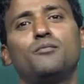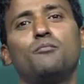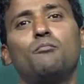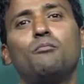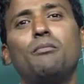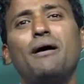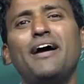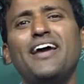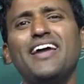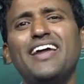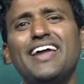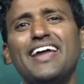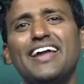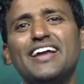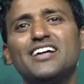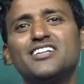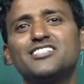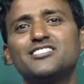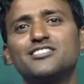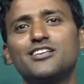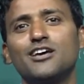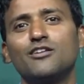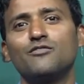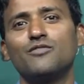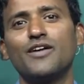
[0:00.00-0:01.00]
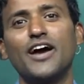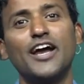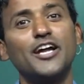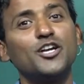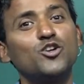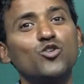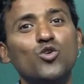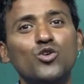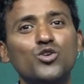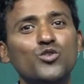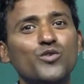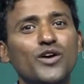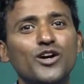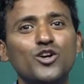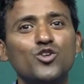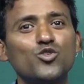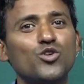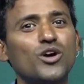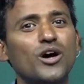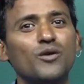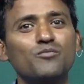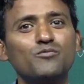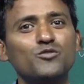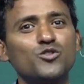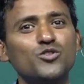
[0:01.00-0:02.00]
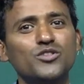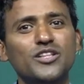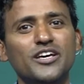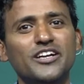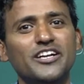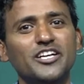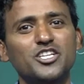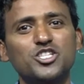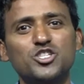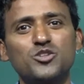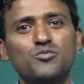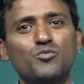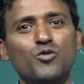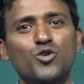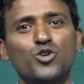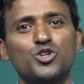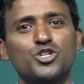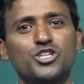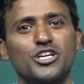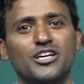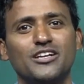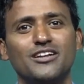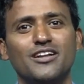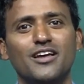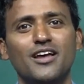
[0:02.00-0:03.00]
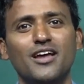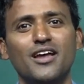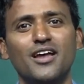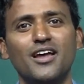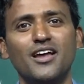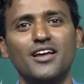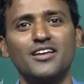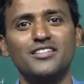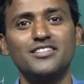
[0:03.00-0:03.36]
By itself. I don't want to come to the rest position.